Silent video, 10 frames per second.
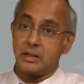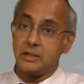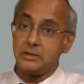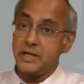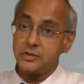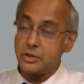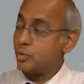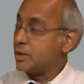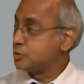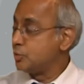Uh, they are the
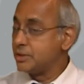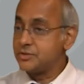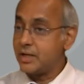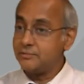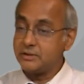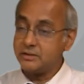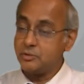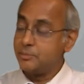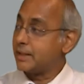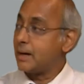ones who will decide whether
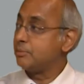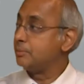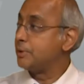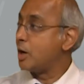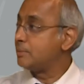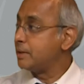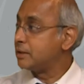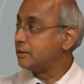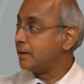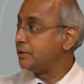human capital will be
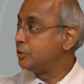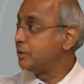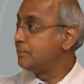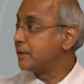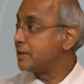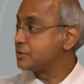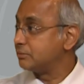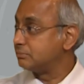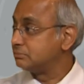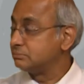augmented by new
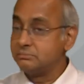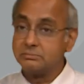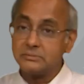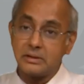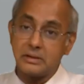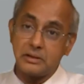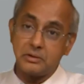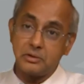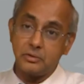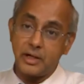immigration.
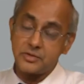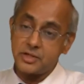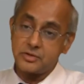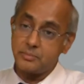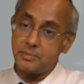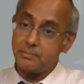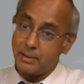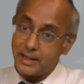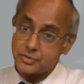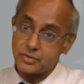Uh, United States has been
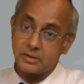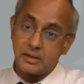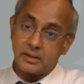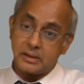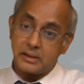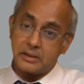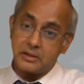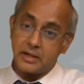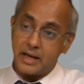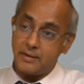blessed uh,
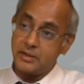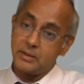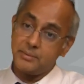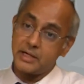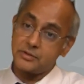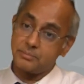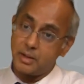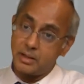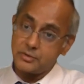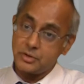in having an immigration
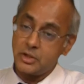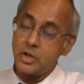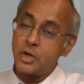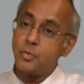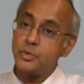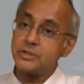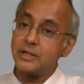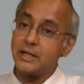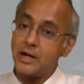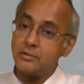policy which has
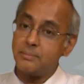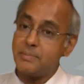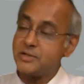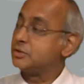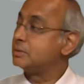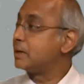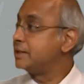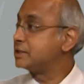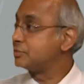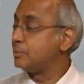allowed the best and the
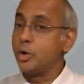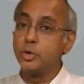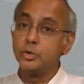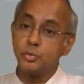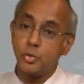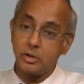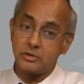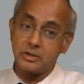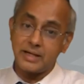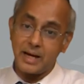brightest from all over the
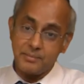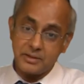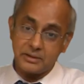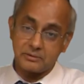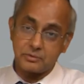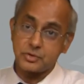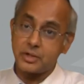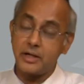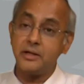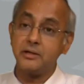world to come here to
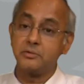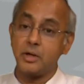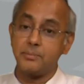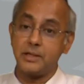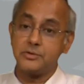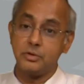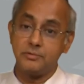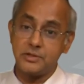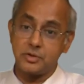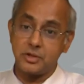study in top class
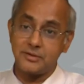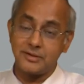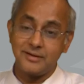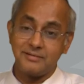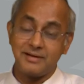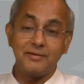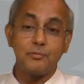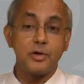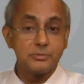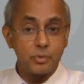universities and
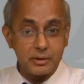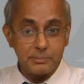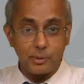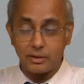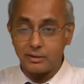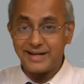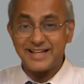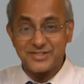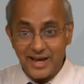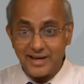what is more important,
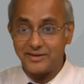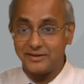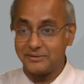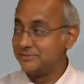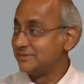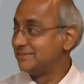stay here